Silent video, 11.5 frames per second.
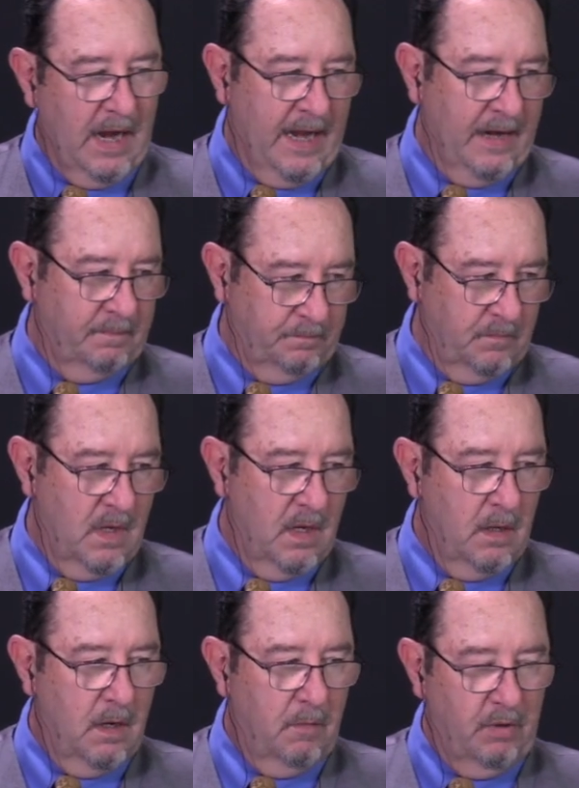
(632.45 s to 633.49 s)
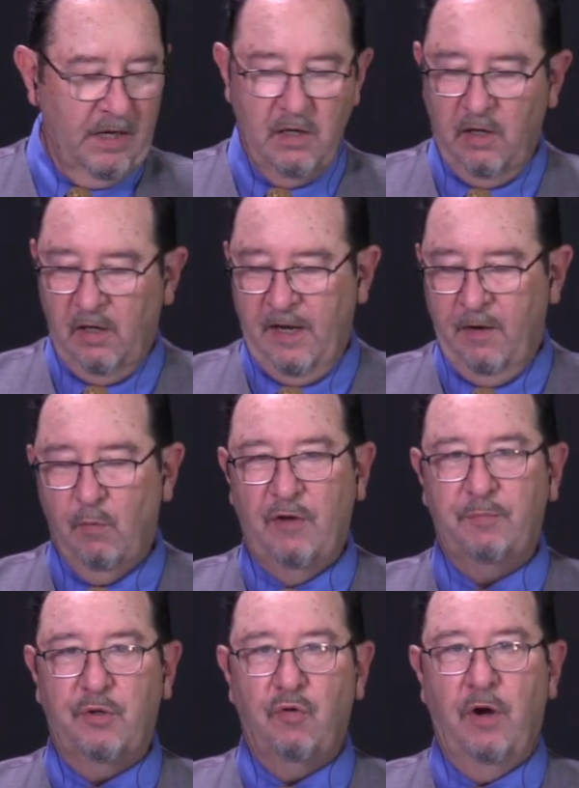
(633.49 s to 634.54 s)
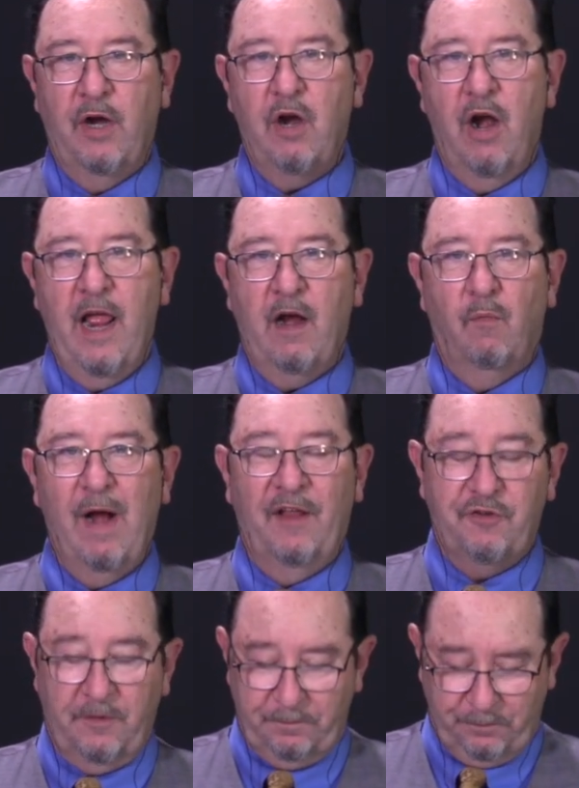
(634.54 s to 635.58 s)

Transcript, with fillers: and pretty clearly in respiratory and cardiac arrest?